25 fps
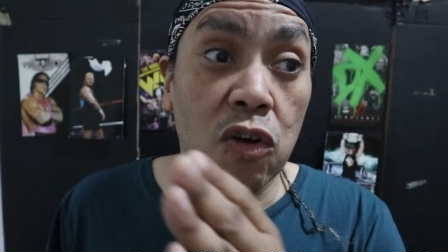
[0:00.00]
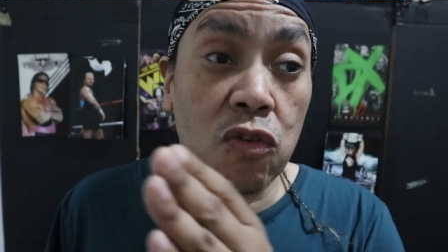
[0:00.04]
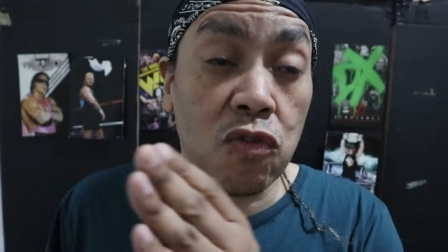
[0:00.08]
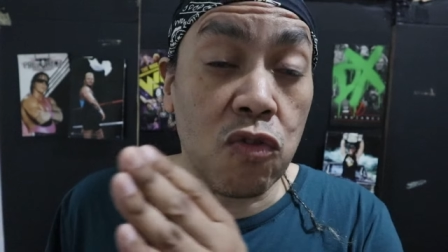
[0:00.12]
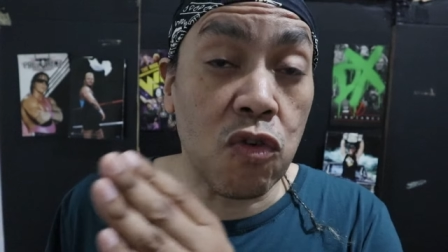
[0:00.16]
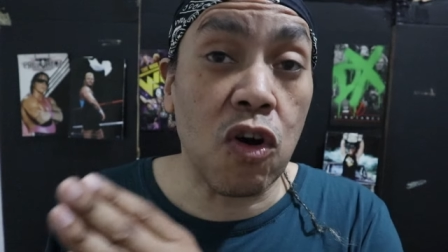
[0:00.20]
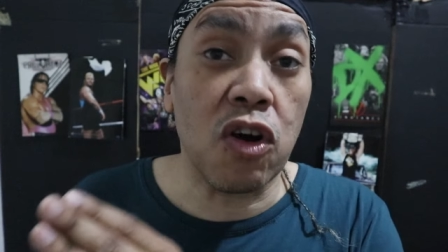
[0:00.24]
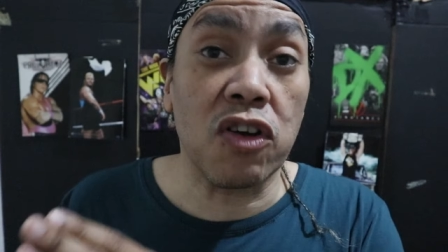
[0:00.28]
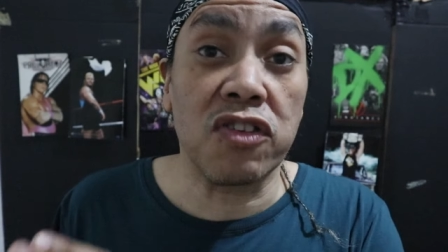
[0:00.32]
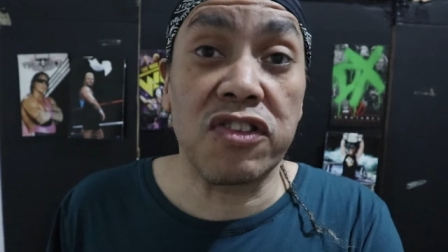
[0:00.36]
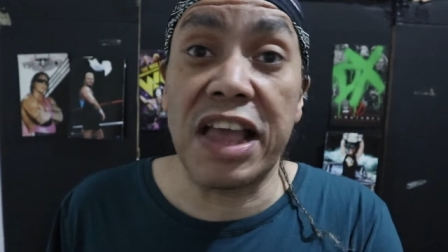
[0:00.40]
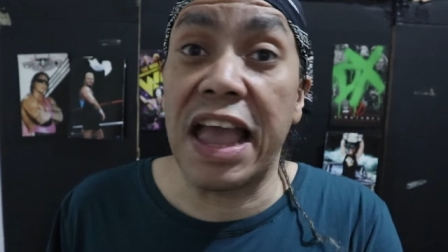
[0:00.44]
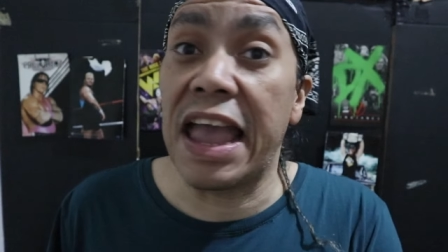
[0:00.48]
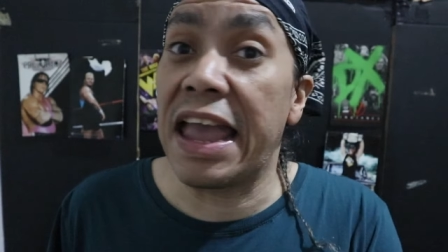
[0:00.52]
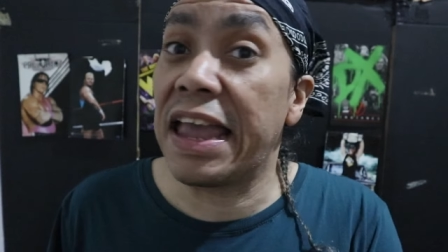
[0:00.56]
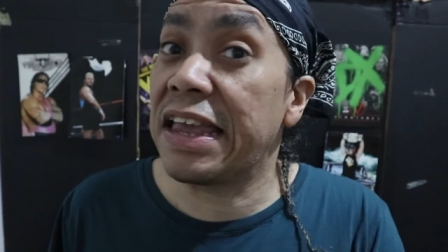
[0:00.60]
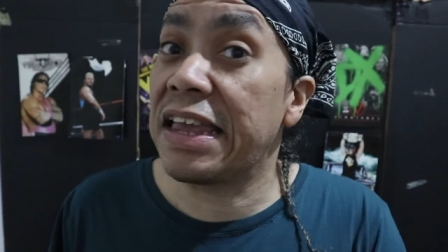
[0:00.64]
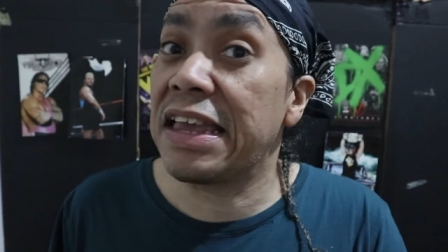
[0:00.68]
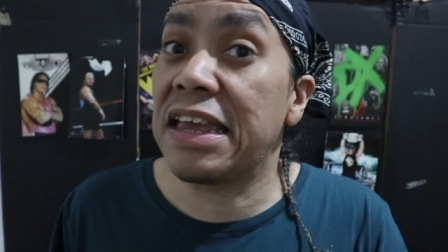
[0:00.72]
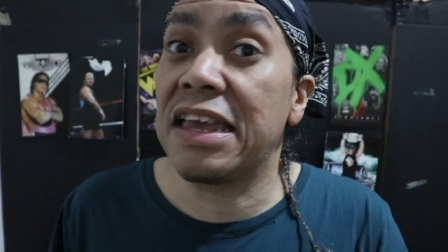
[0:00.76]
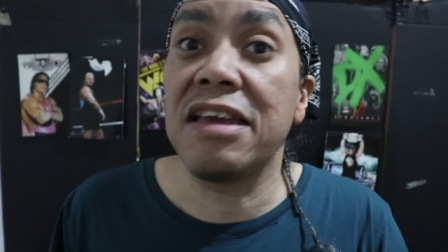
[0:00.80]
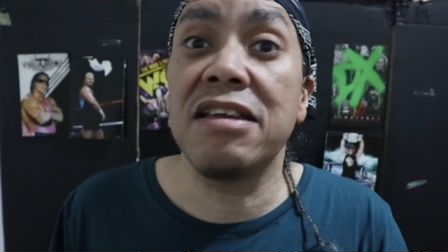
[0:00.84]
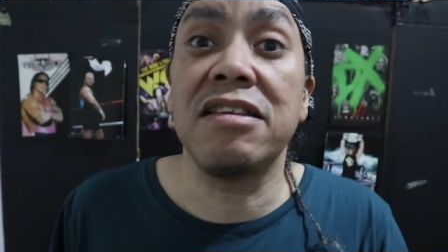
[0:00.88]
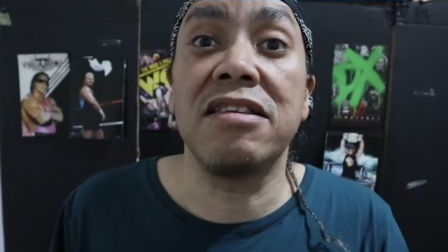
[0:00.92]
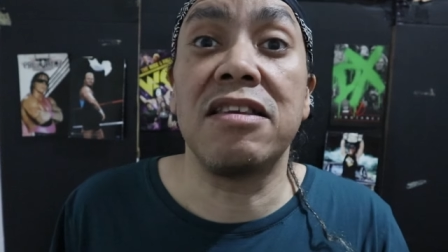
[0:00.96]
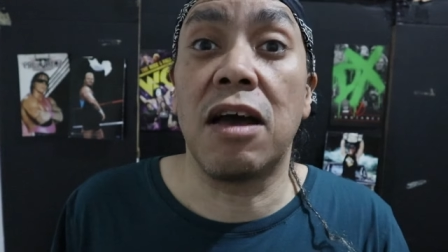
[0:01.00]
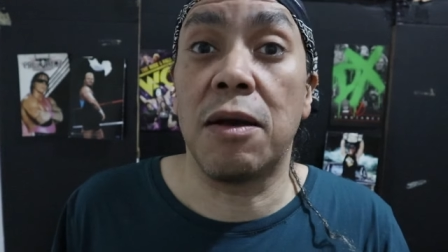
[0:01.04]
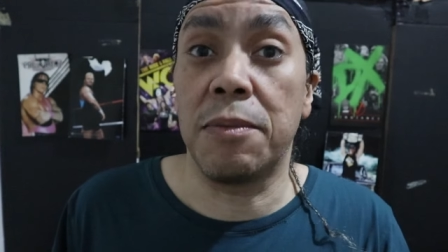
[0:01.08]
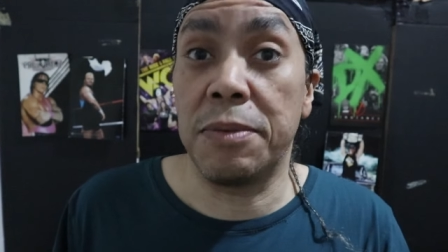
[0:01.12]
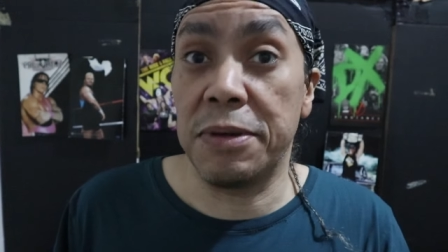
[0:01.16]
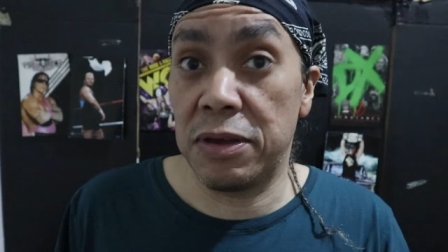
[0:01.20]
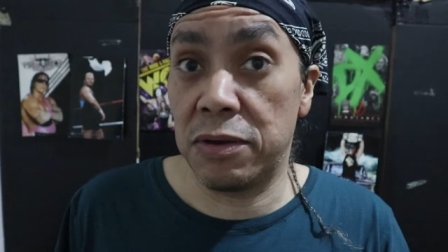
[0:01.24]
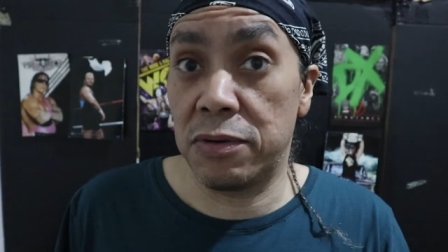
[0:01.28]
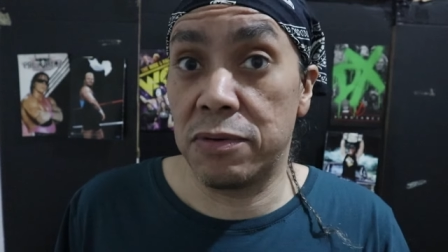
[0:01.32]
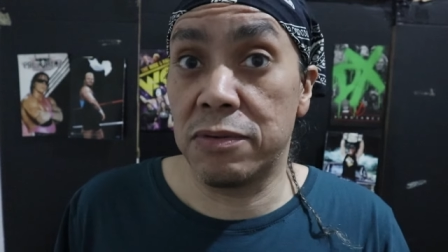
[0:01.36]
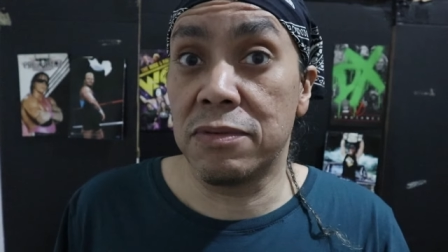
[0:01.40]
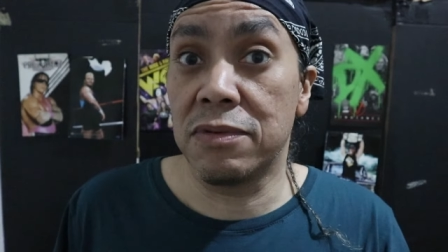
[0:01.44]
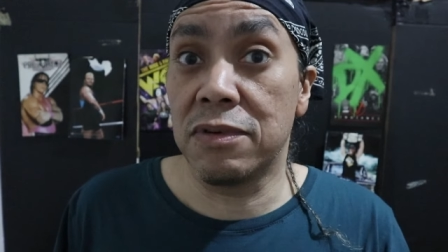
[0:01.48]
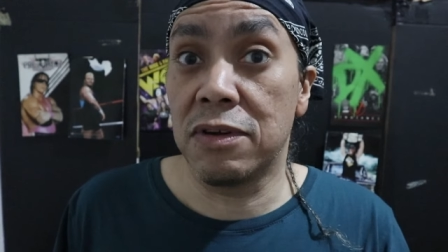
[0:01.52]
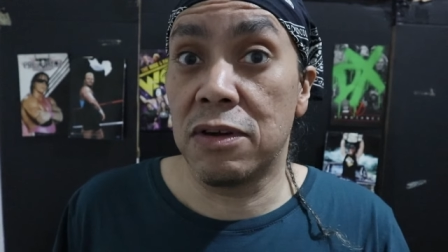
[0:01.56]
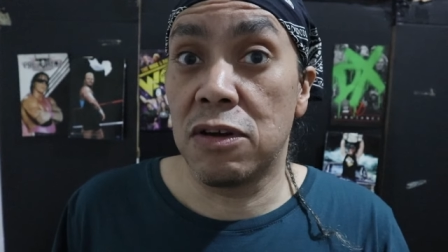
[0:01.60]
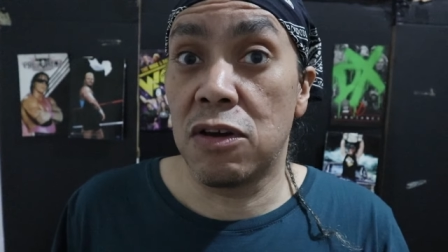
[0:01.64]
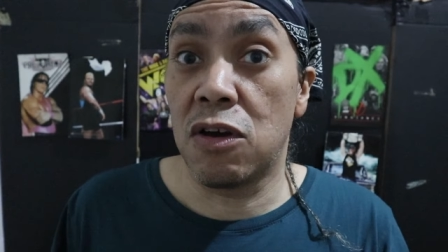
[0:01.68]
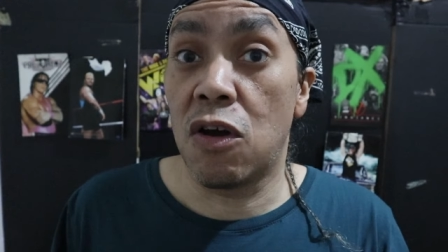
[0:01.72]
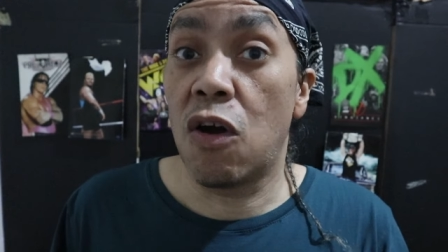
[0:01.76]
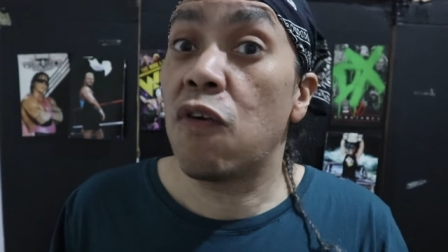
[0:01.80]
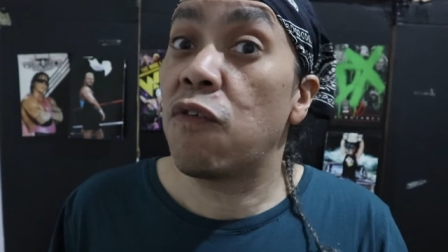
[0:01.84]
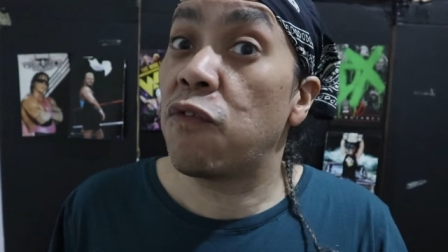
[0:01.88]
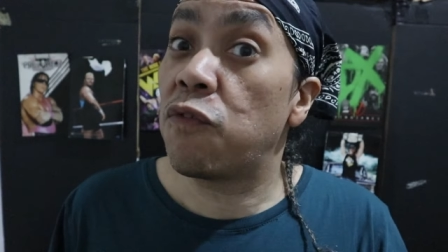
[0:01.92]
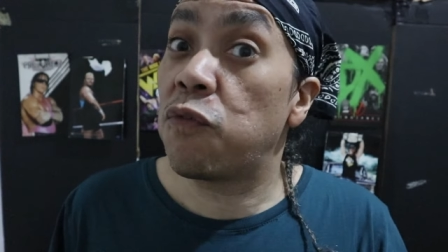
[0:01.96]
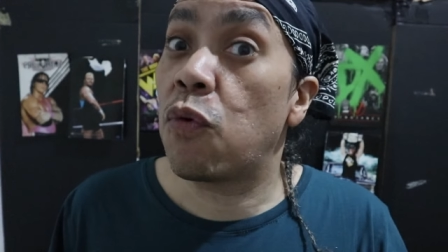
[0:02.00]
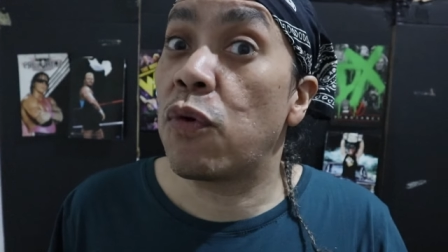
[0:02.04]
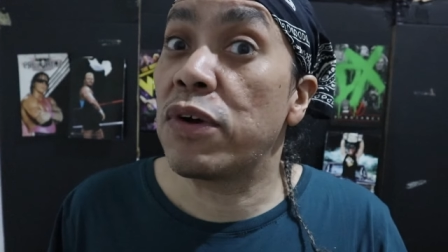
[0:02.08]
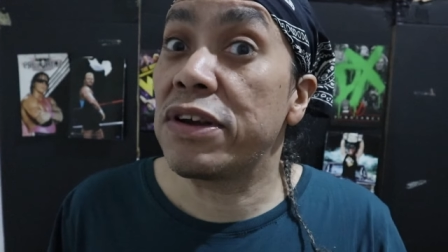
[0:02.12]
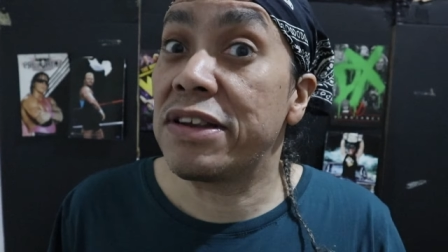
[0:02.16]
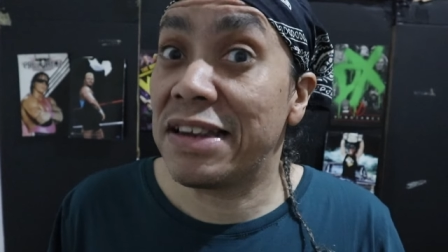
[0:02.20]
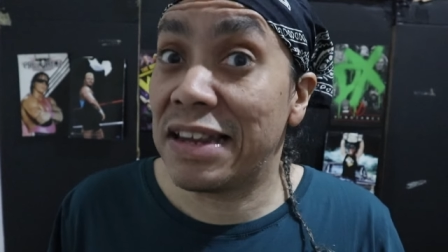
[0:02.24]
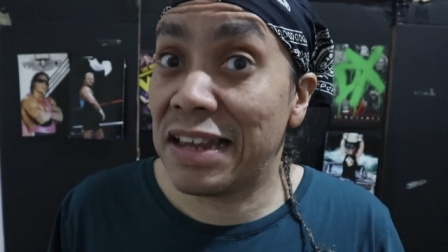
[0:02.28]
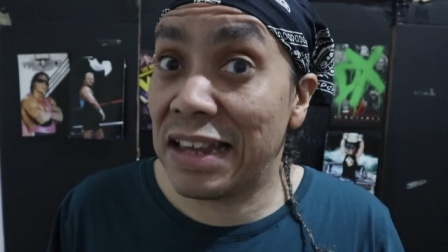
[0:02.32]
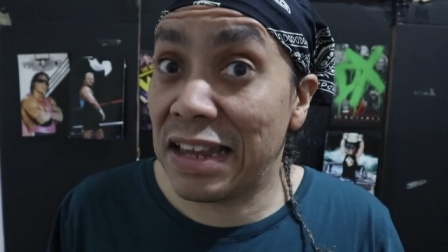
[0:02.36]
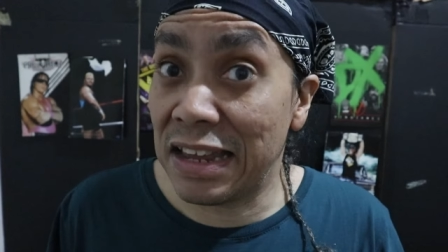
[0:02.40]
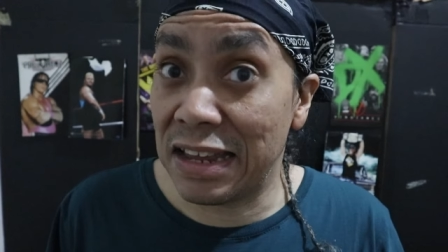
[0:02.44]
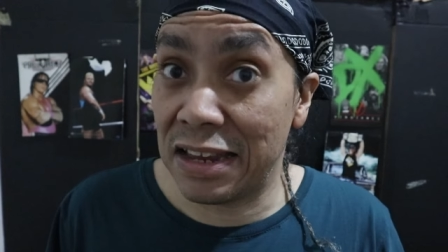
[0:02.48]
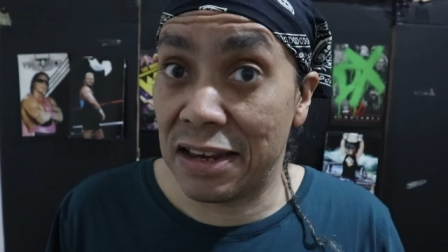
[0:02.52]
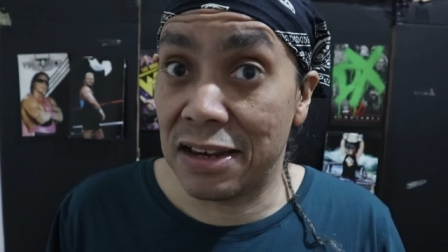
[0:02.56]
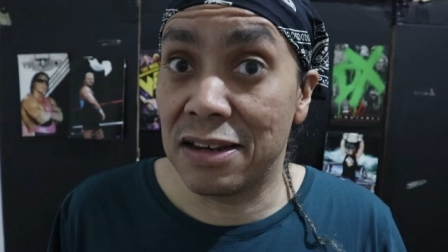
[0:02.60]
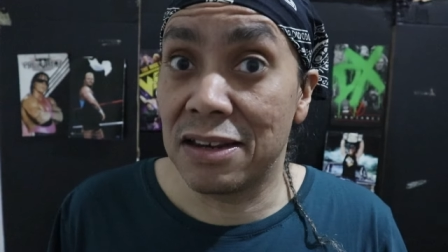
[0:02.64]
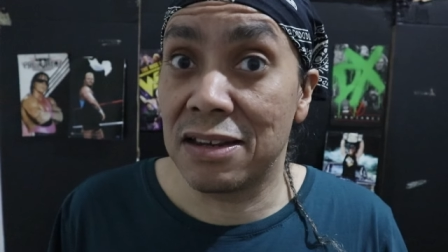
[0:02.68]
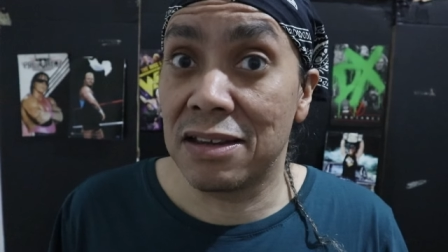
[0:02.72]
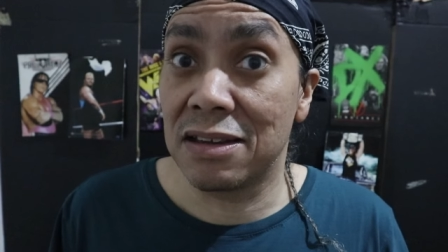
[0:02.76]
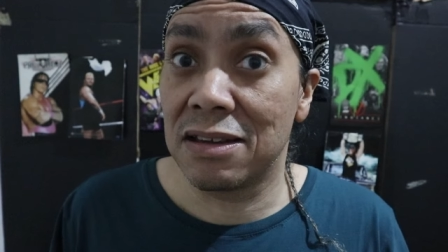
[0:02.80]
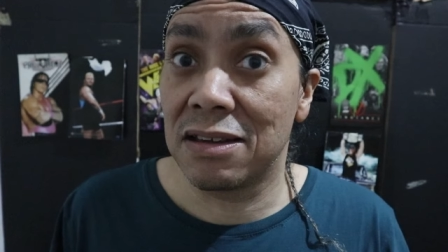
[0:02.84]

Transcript: across AEW. 14.